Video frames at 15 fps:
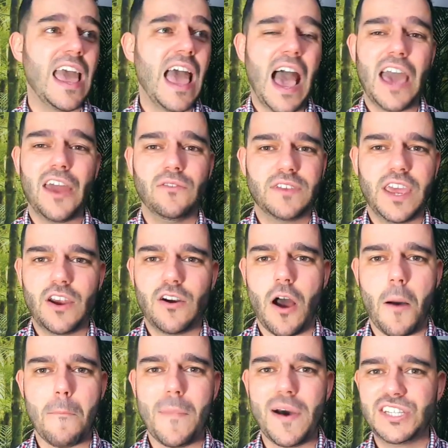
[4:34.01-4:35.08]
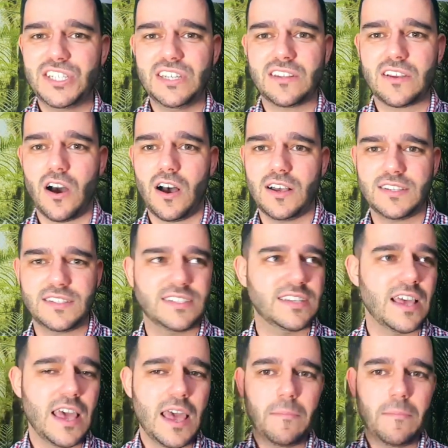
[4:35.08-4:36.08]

I don't care how much it costs,